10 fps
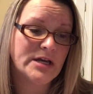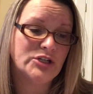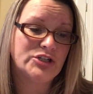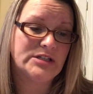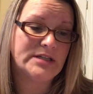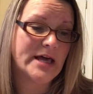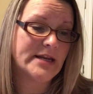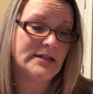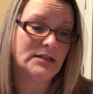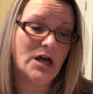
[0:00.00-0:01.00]
She said
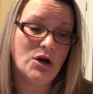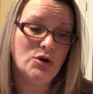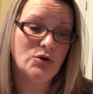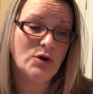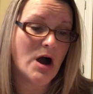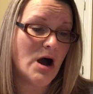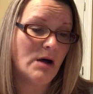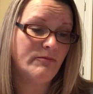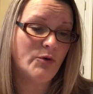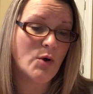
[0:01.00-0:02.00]
in a low,
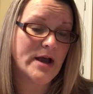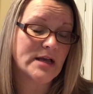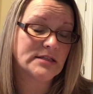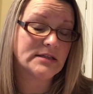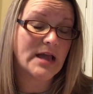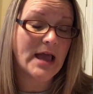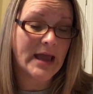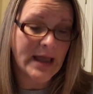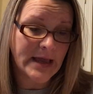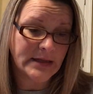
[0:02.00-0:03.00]
calm voice,
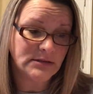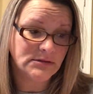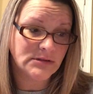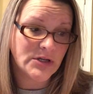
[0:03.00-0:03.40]
"Anne,